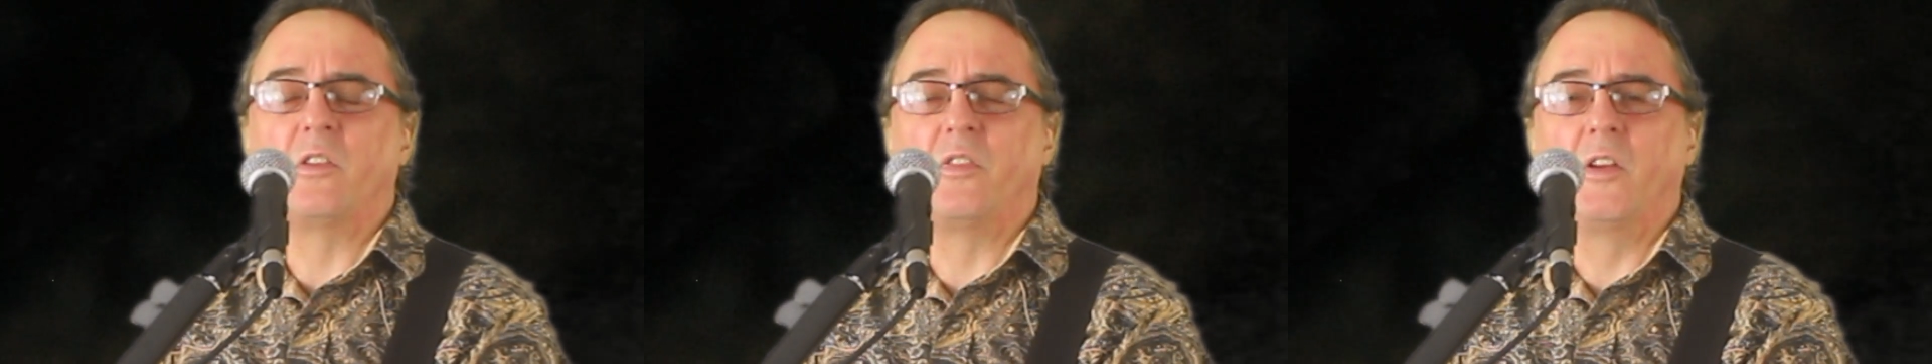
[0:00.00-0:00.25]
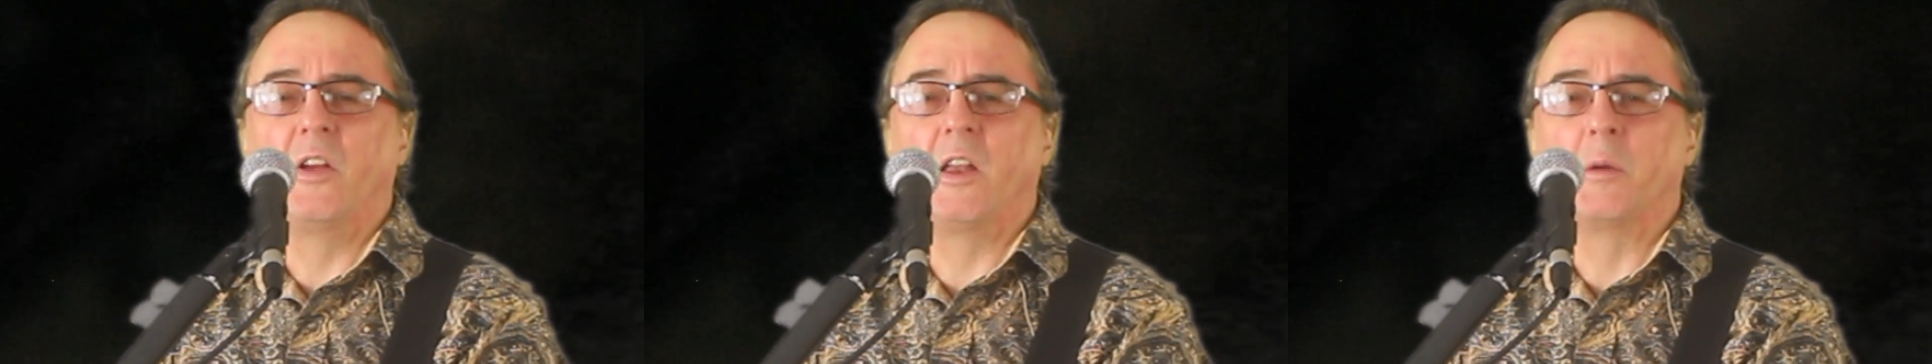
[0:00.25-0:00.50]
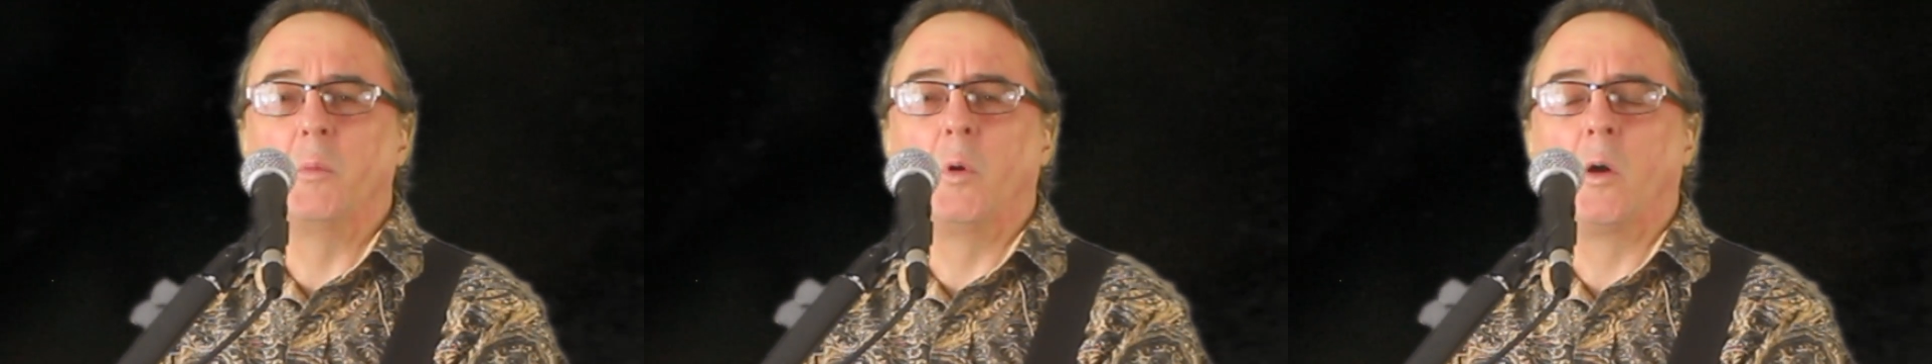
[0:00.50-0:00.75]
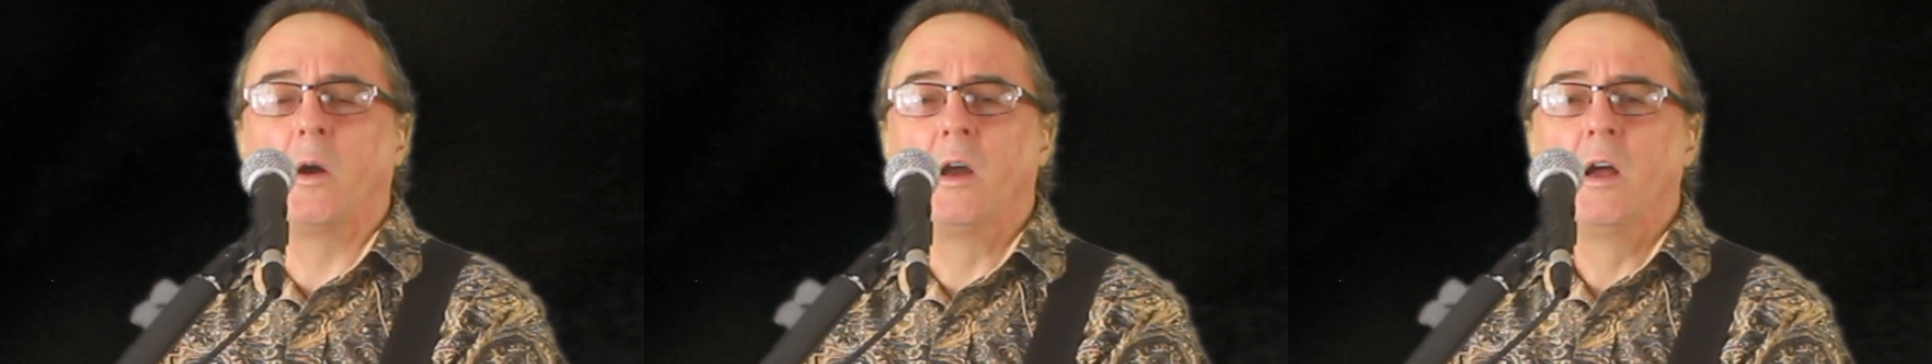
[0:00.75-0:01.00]
the feeling
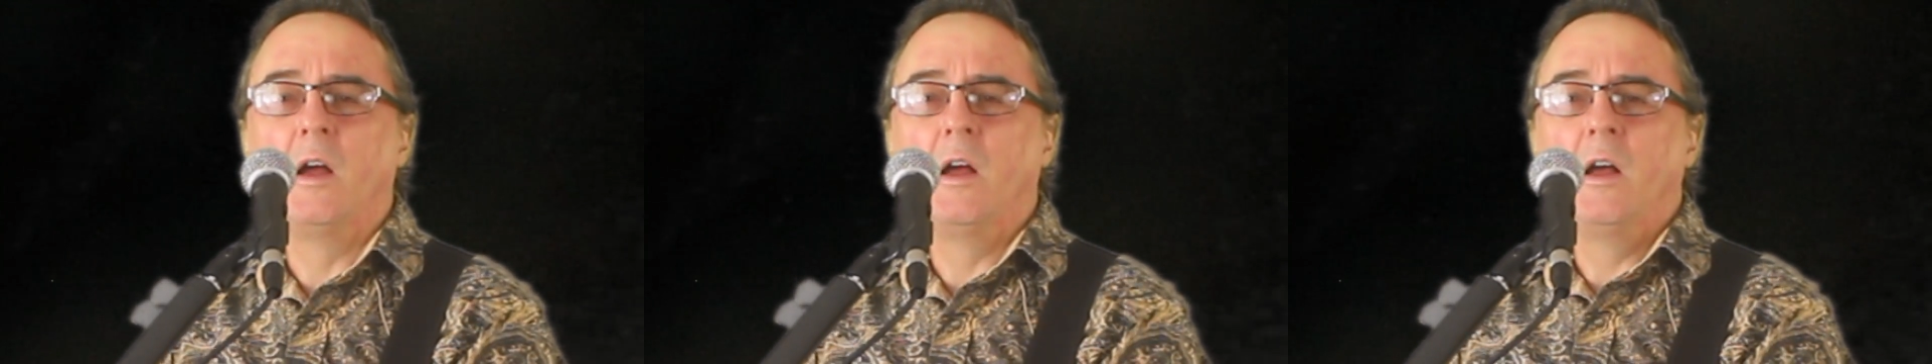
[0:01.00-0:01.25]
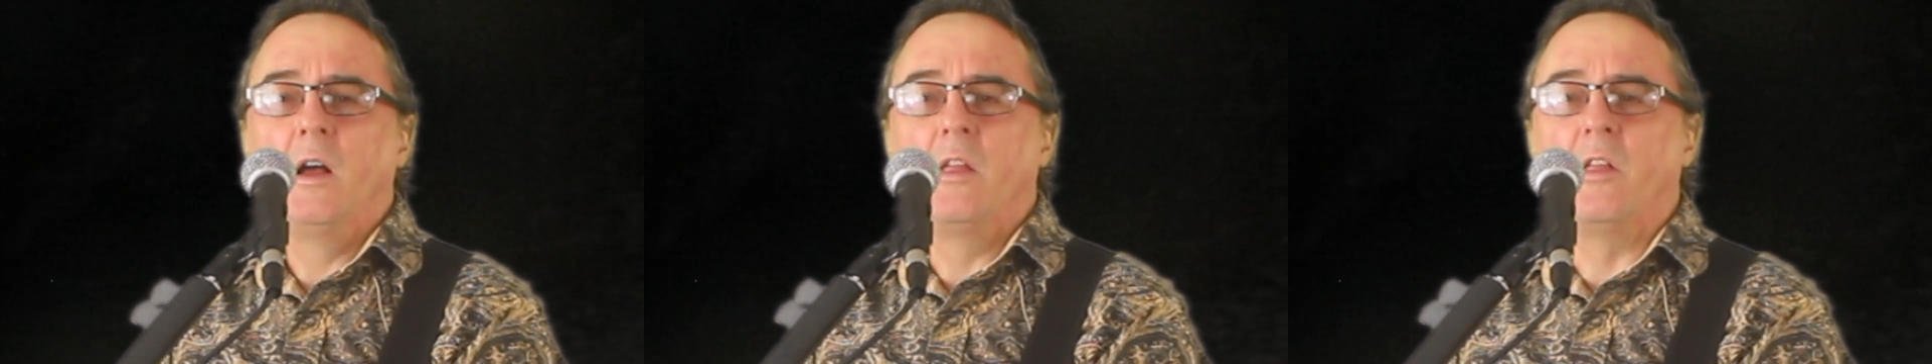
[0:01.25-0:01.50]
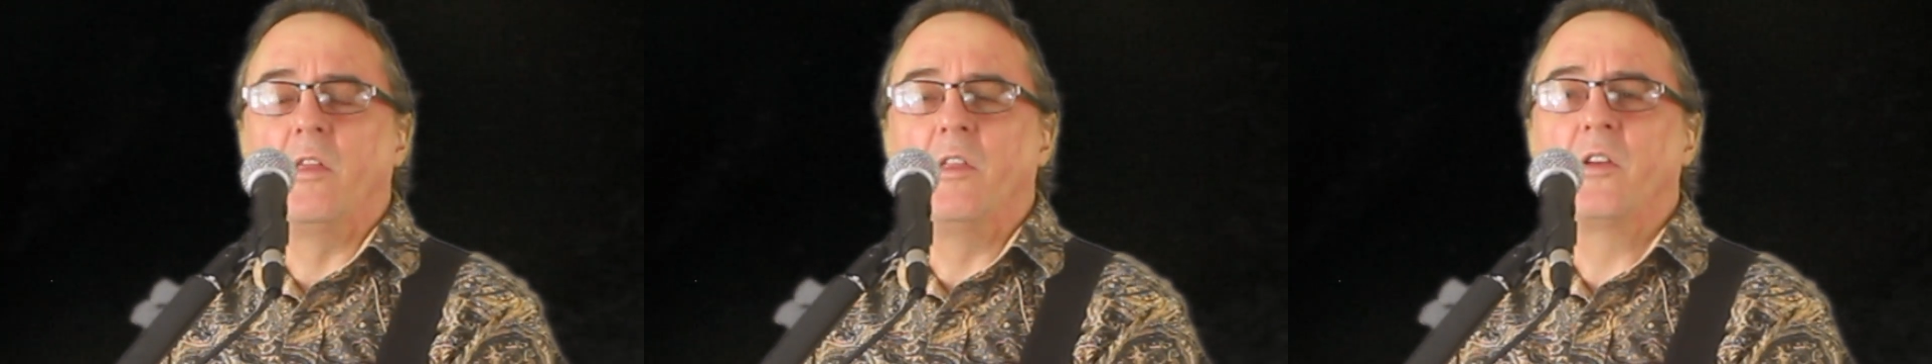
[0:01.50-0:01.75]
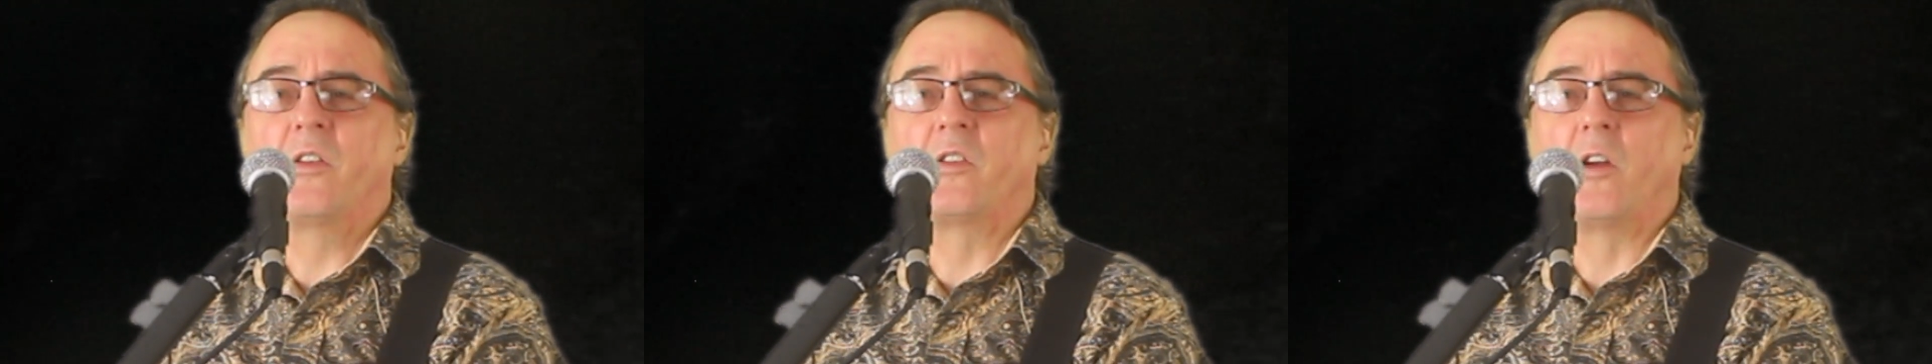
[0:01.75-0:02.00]
more than
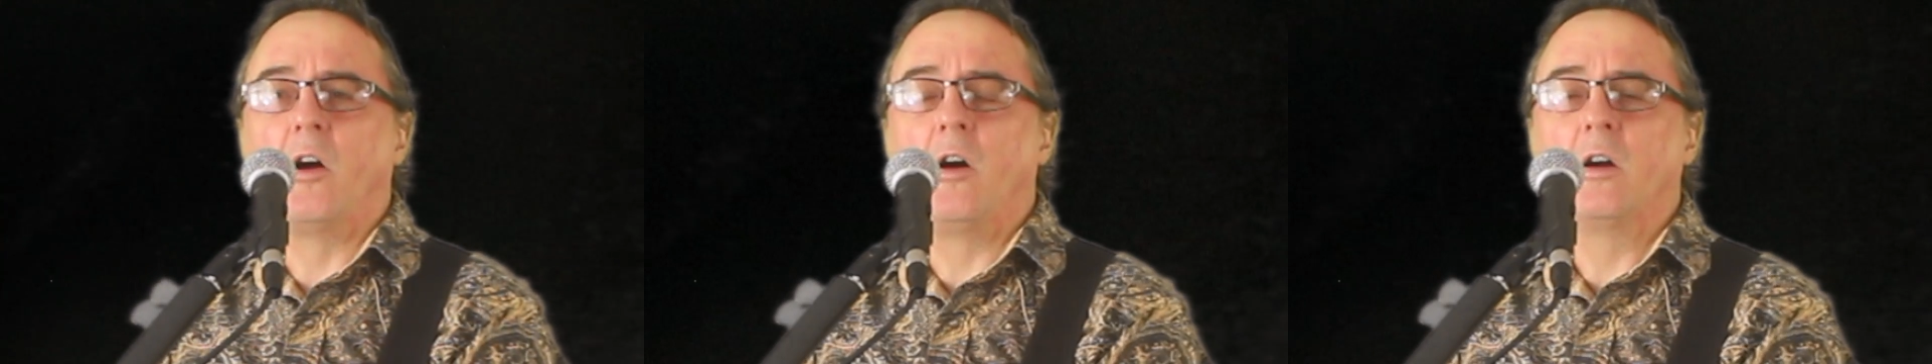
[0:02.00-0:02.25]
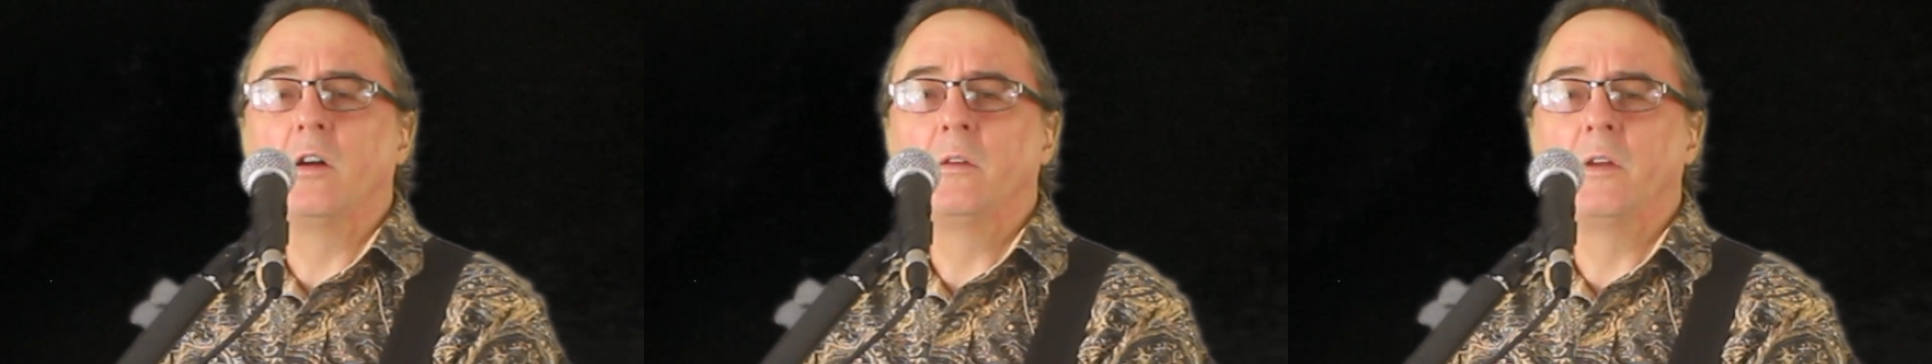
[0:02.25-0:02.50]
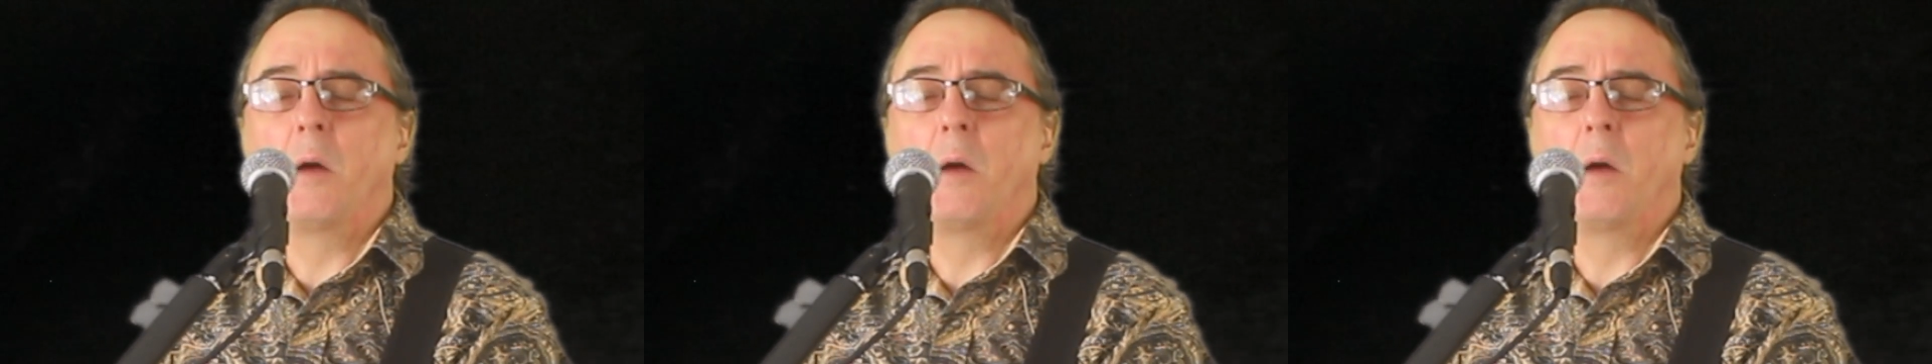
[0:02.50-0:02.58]
this song.